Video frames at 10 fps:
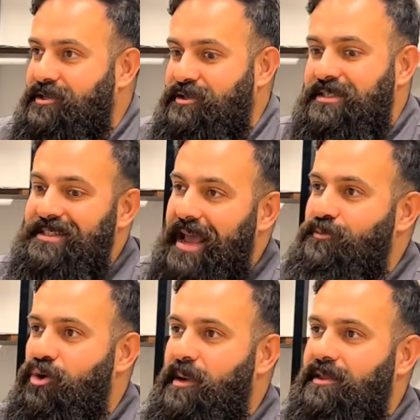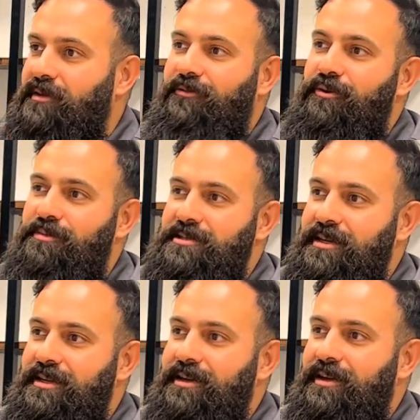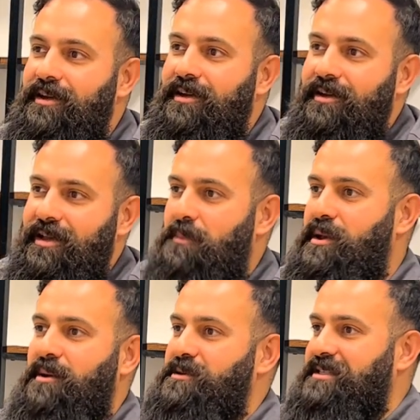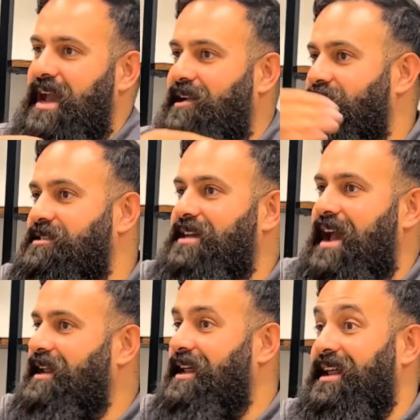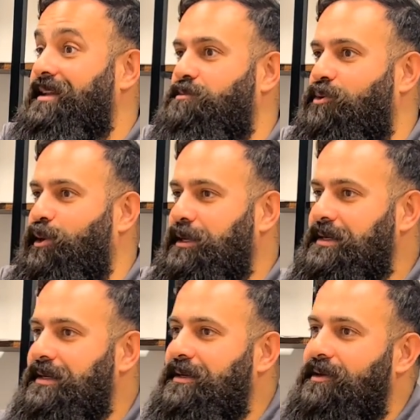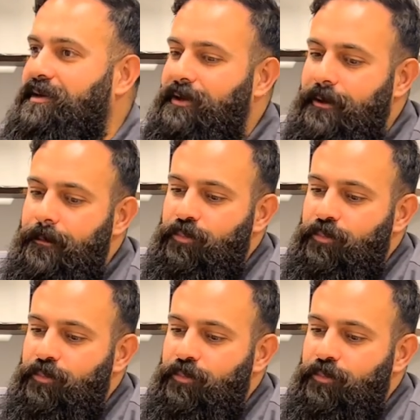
So the same robot that forms it can pick up a scanner and scan it at any point. Yeah.